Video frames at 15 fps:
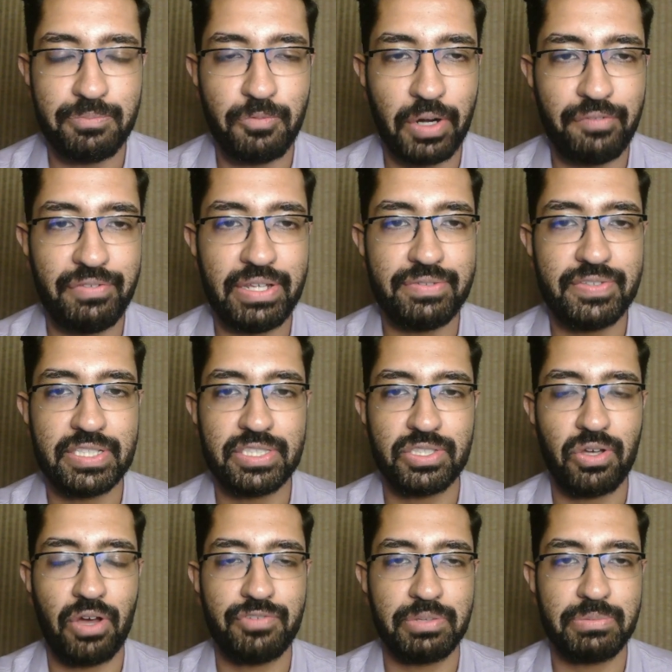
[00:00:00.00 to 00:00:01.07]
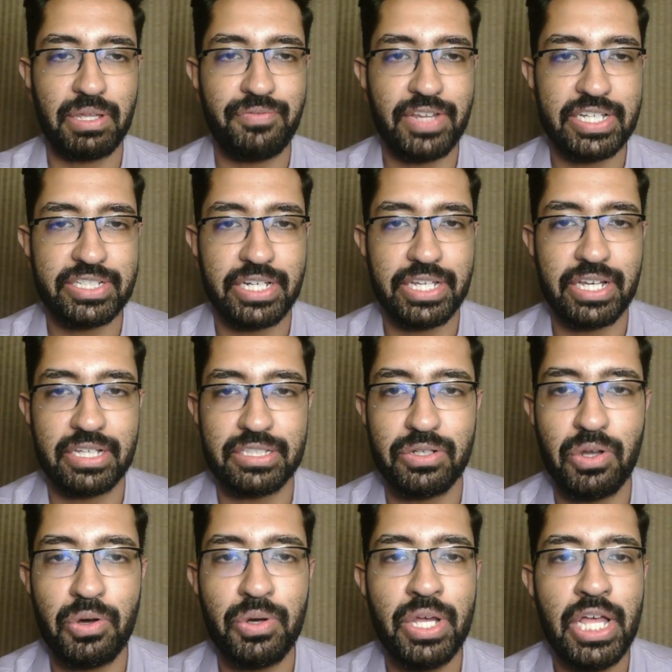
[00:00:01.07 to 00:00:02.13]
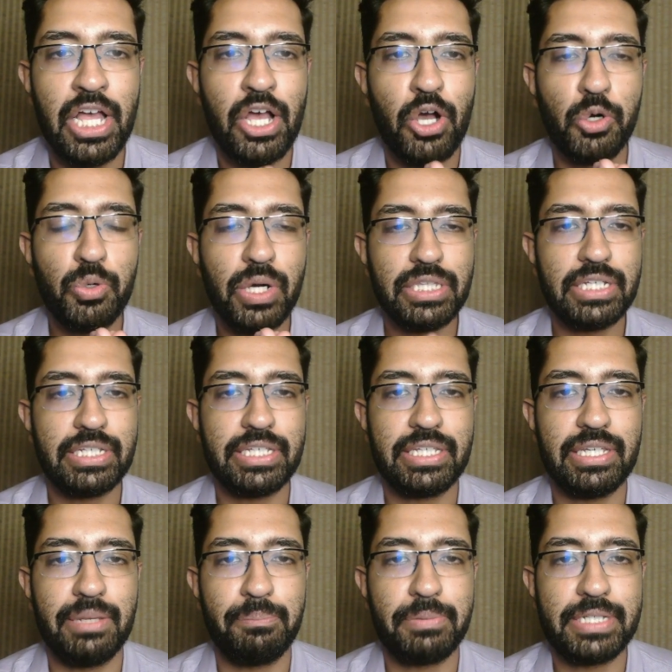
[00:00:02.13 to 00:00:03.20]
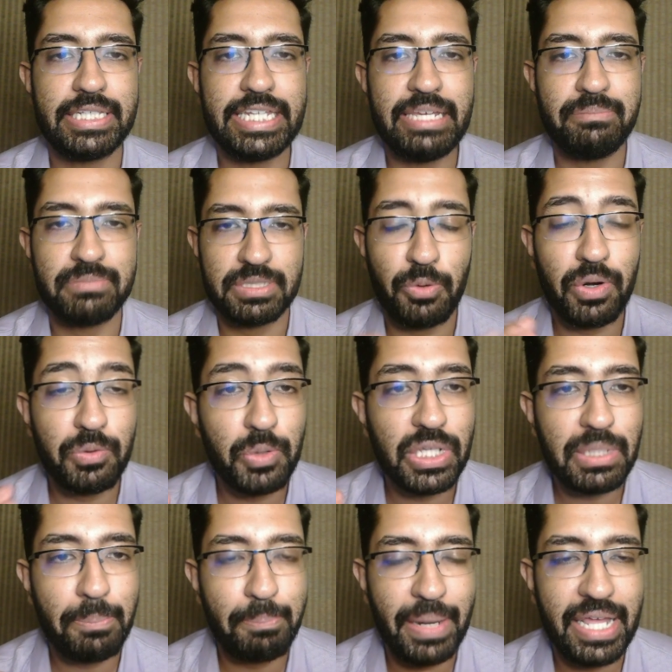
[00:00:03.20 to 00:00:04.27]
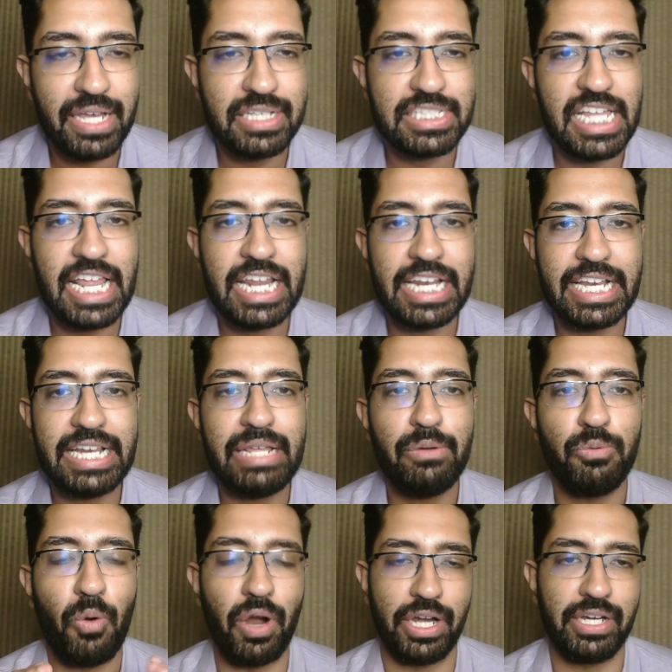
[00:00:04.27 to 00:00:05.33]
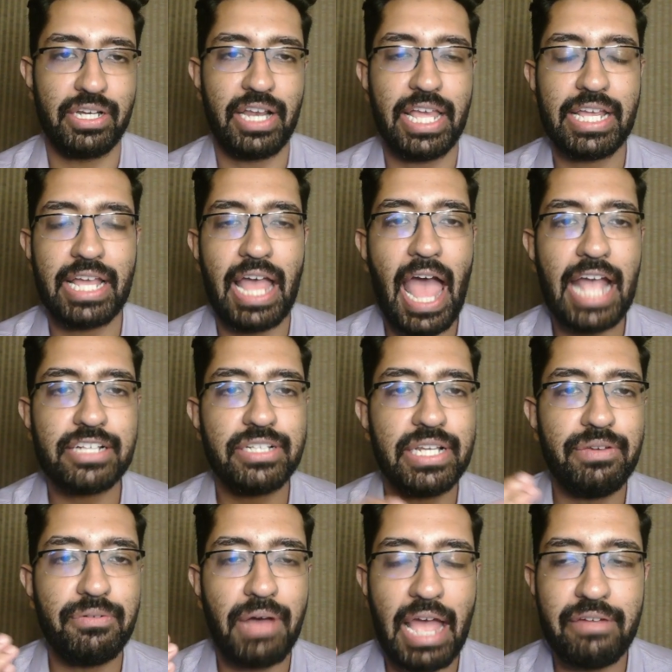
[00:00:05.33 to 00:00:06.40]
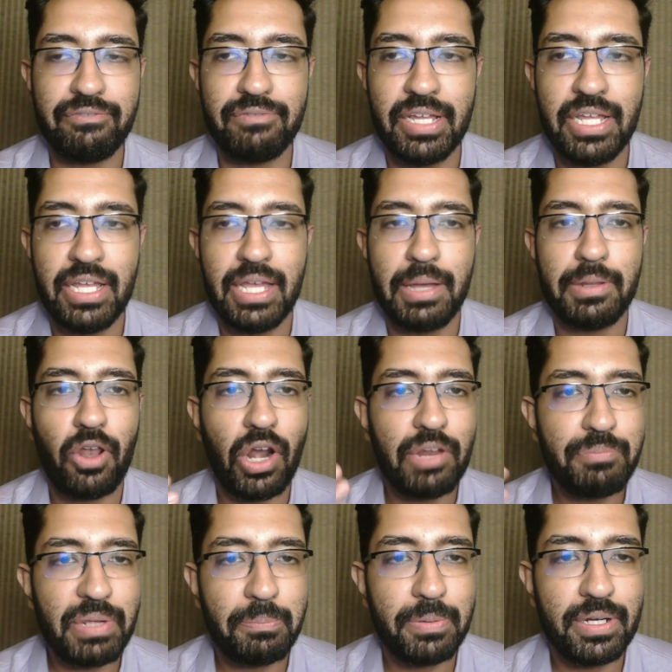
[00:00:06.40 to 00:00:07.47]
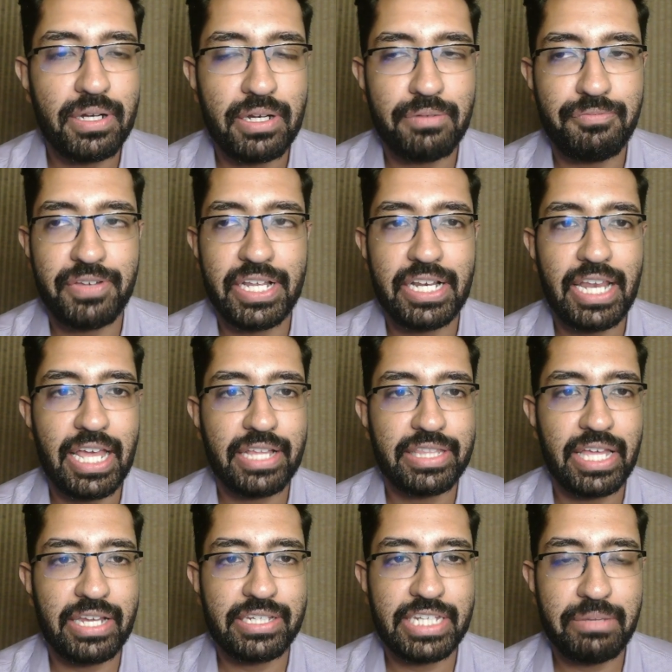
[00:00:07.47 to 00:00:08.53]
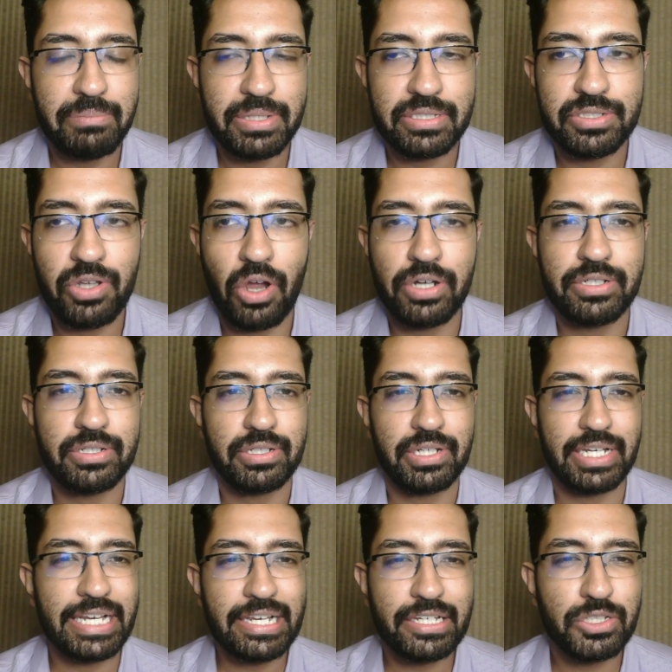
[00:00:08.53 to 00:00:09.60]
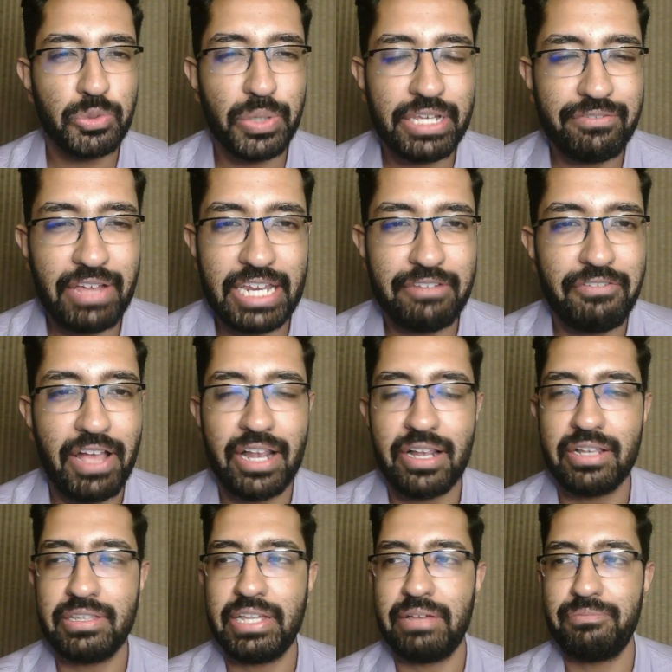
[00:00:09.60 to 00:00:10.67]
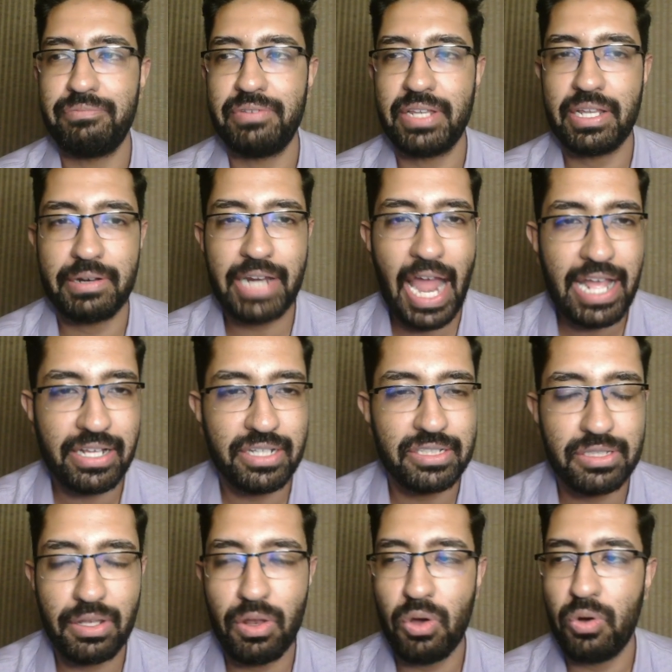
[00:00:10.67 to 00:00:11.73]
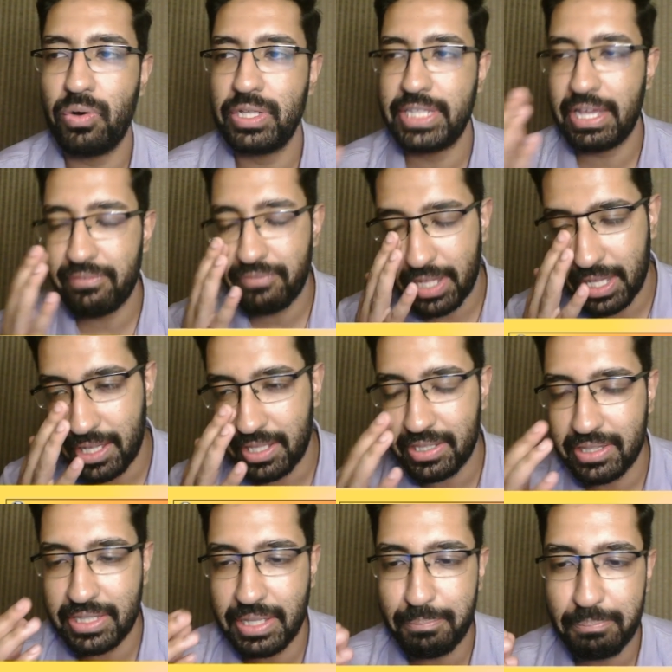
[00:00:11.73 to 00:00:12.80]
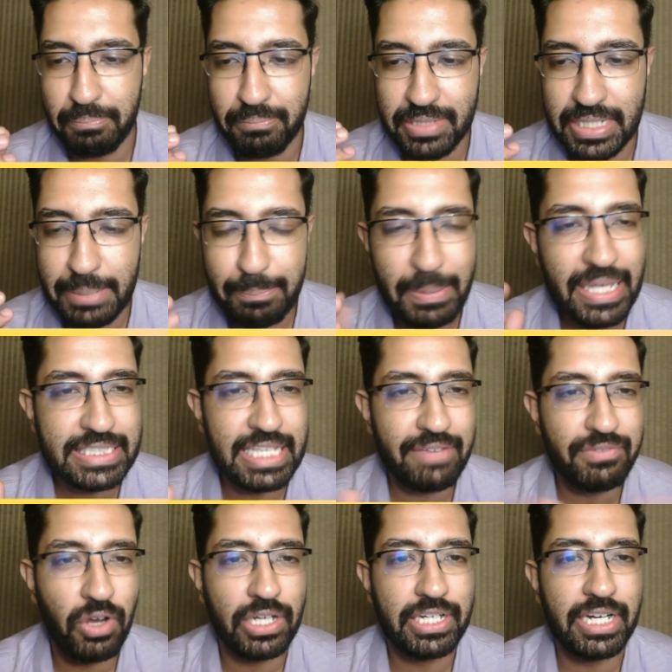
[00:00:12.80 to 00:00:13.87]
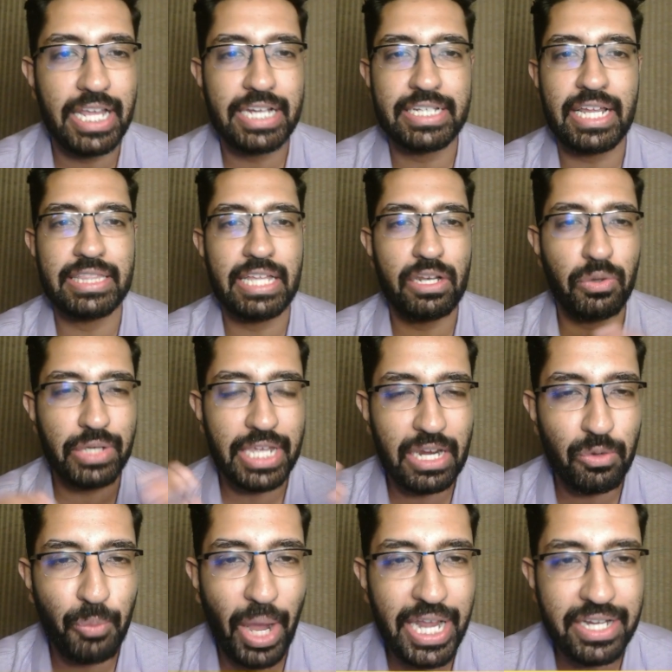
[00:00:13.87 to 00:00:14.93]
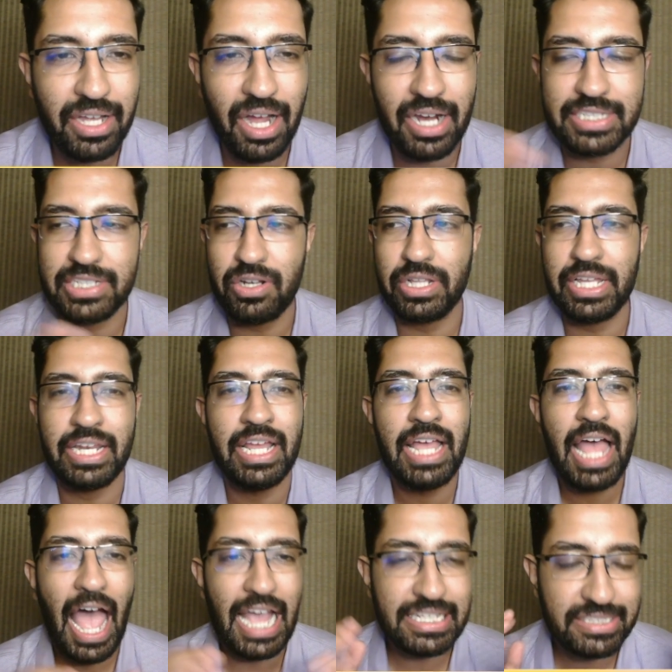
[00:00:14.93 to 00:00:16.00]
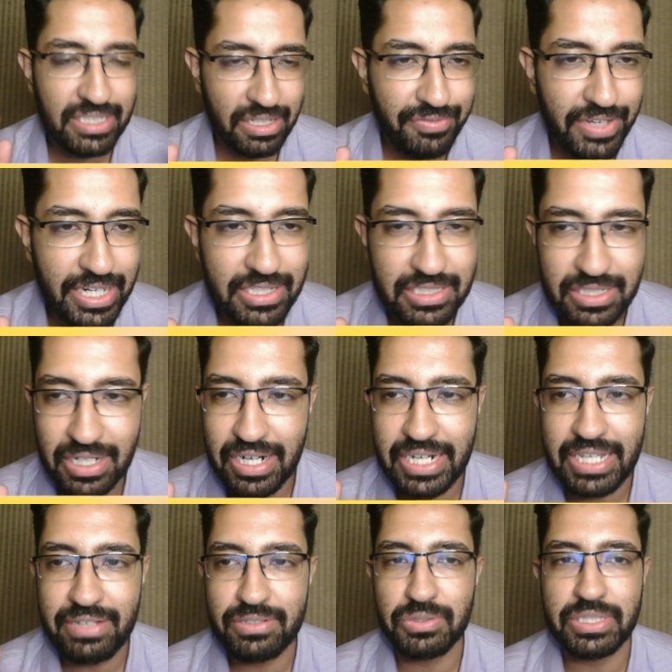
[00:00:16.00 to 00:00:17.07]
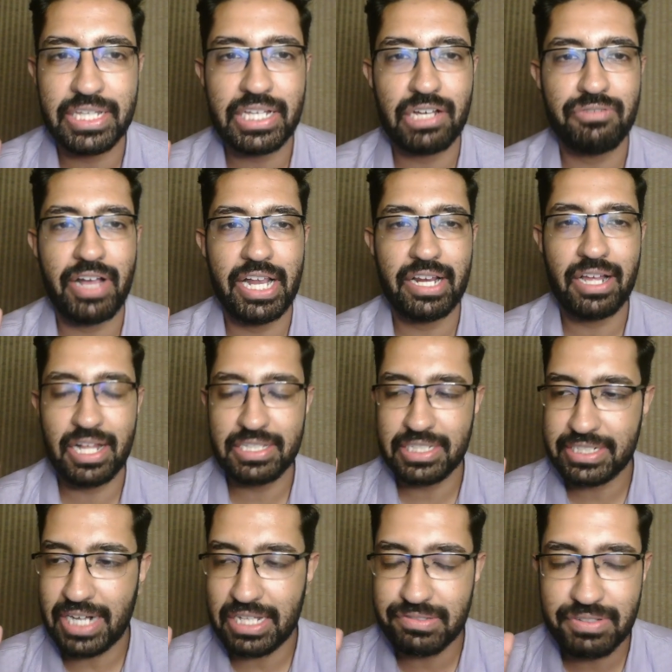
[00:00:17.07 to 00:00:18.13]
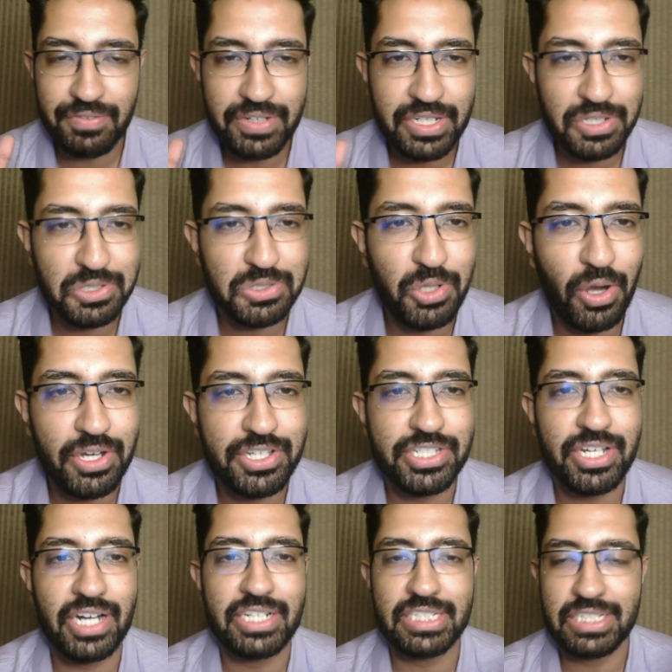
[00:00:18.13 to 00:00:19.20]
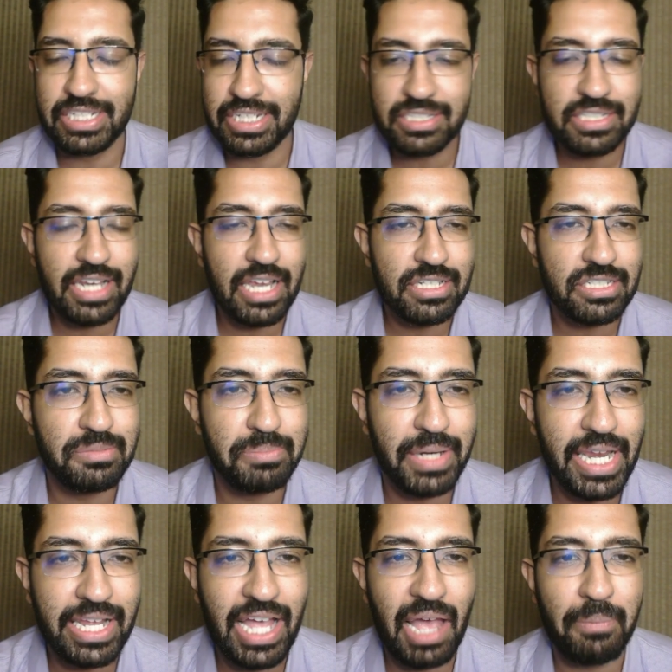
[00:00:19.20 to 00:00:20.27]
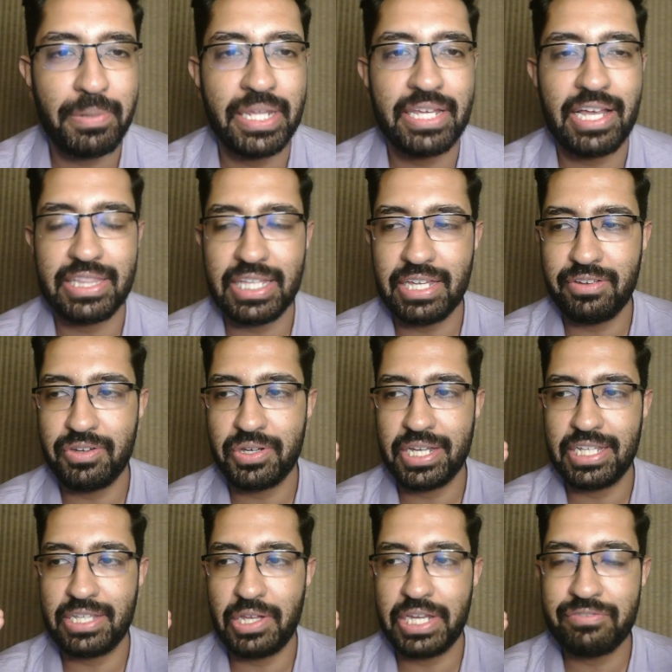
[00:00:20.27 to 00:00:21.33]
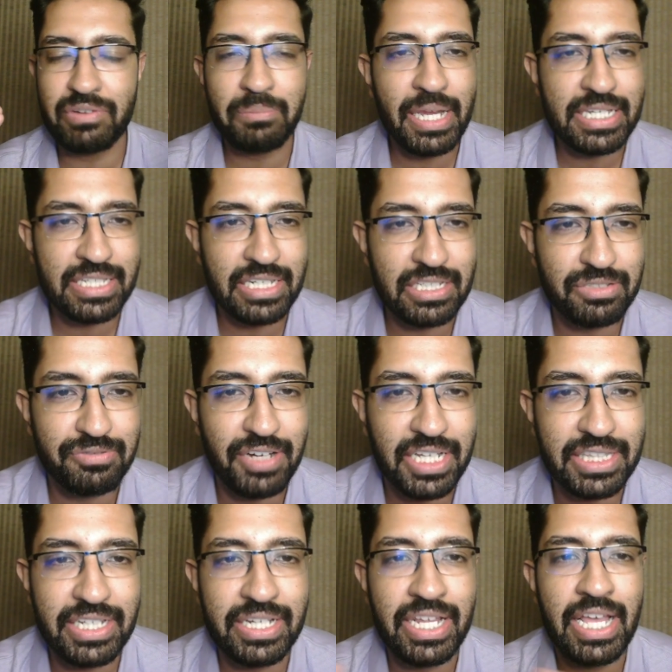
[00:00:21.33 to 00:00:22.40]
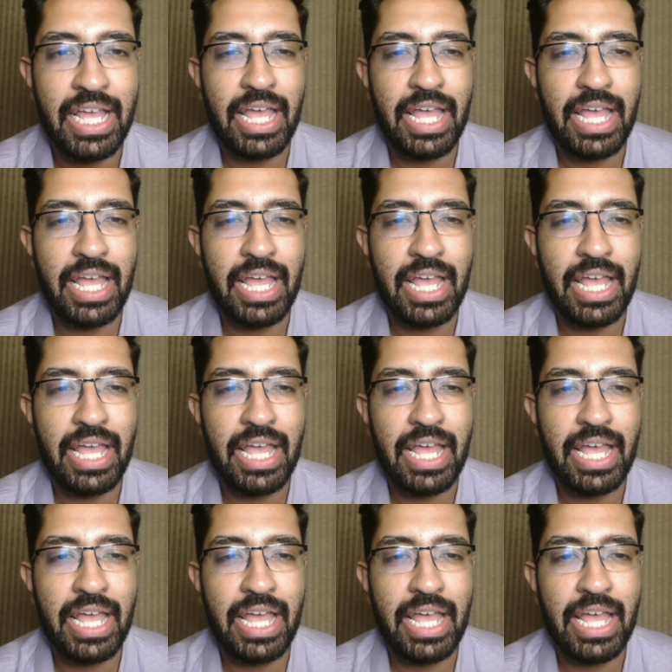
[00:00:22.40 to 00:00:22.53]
what we just saw from the fixture ticker. So now, who are the teams or who are the players that I really want? Like, actually, a lot of people feel like their team is not really doing very well. Their rank is low. Their picks have not clicked, and they're looking at wild cards and all that. I still feel it's early to think of wildcards. The transfer window is not shut. There's an international break happening. I think information is worth it.